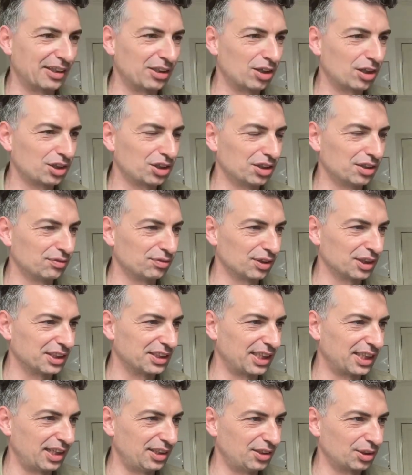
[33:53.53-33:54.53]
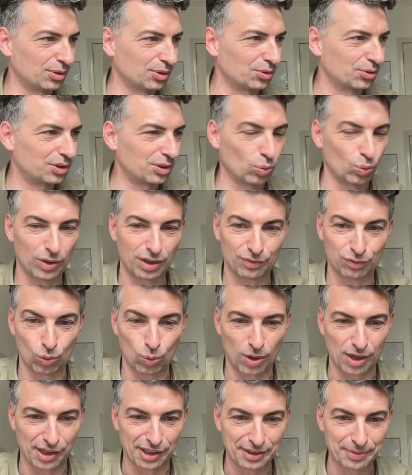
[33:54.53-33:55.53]
auction for a Tezos, so one of
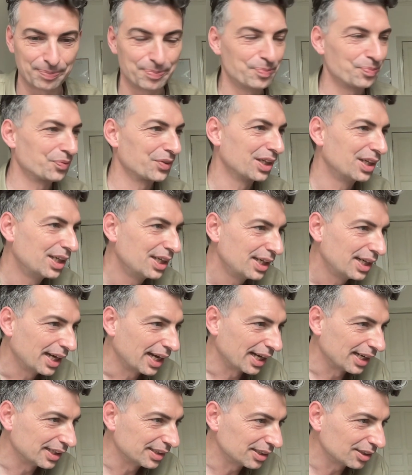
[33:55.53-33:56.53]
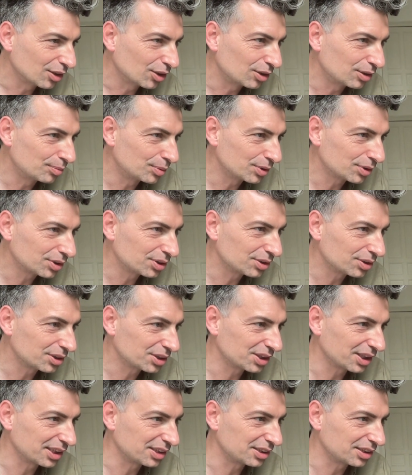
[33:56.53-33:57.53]
one. And it almost
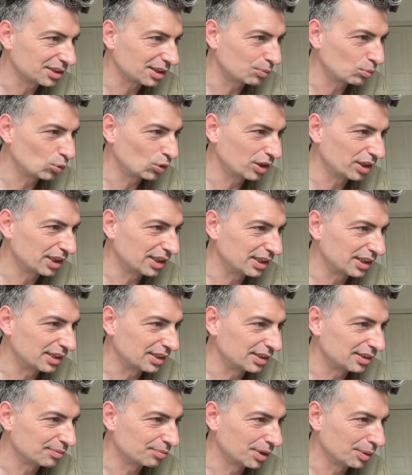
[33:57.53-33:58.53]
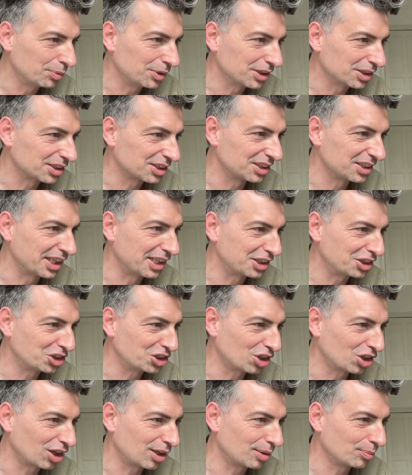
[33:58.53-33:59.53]
looks like someone, maybe a snake
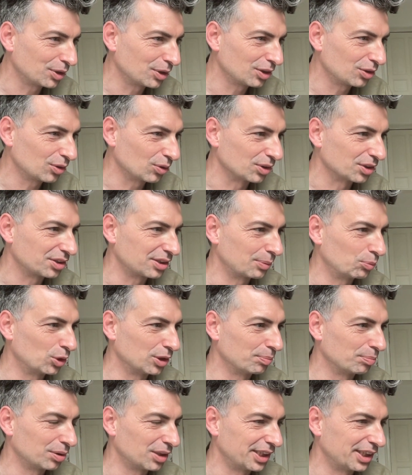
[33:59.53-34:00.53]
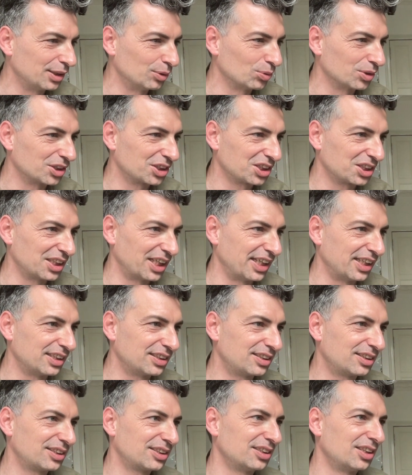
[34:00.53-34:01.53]
charmer or someone playing with
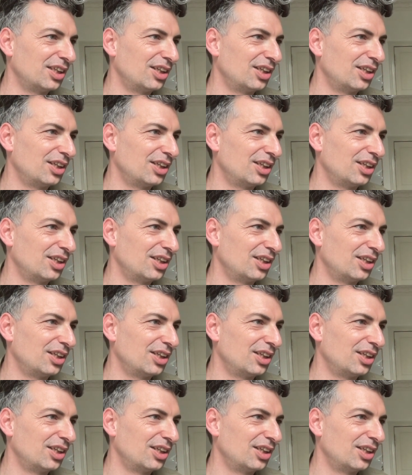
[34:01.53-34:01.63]
snakes